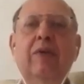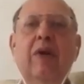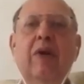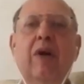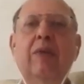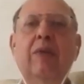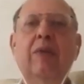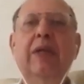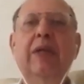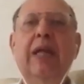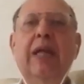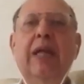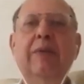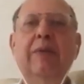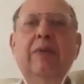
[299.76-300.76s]
horrible
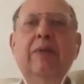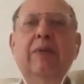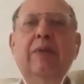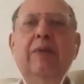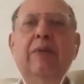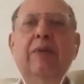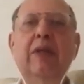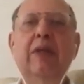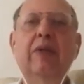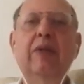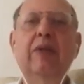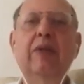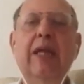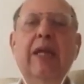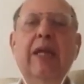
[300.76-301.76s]
times with
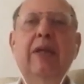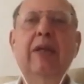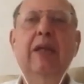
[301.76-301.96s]
COVID-19,